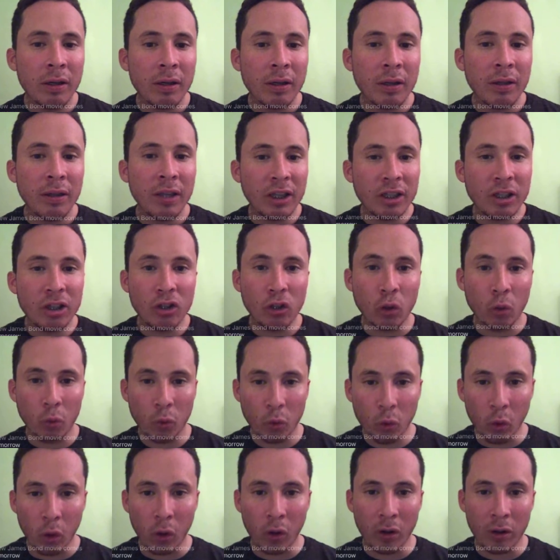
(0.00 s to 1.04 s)
This is a
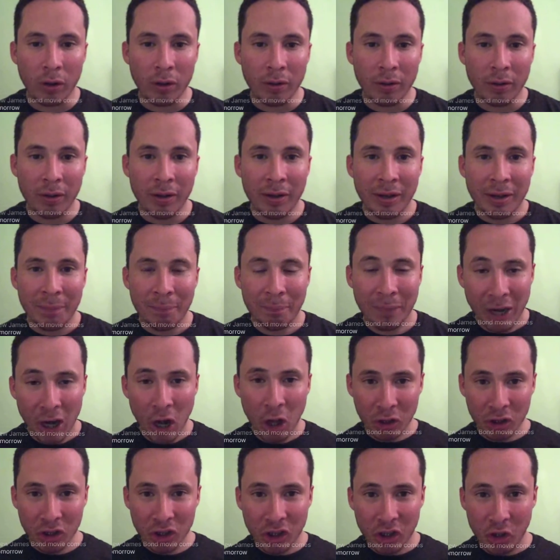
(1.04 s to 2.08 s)
rule. Hello,
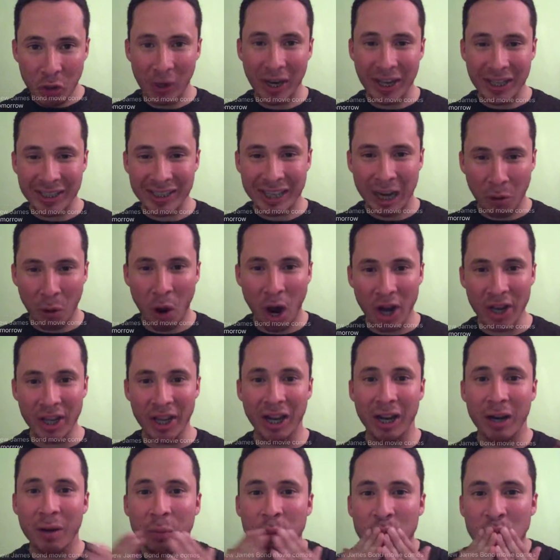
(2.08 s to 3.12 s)
students. How are you?
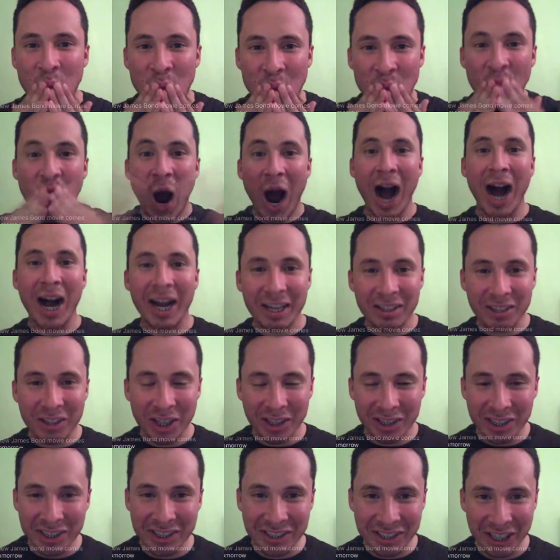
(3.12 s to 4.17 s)
Mwah! It's good
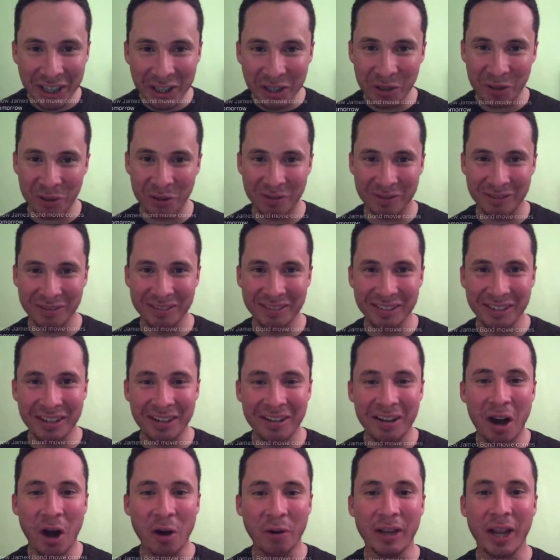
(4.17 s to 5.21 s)
to see you.
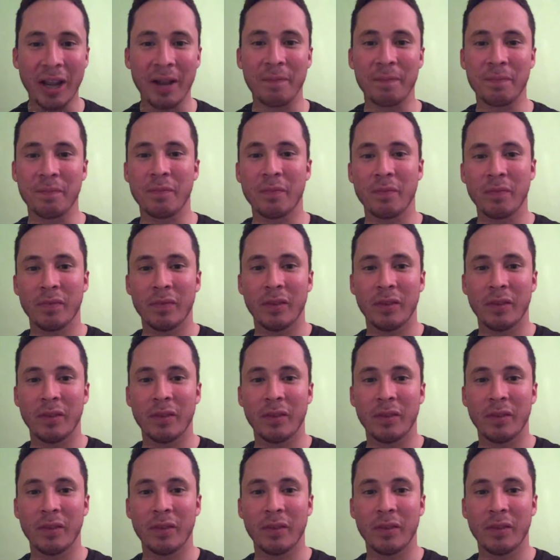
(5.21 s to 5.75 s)
Okay.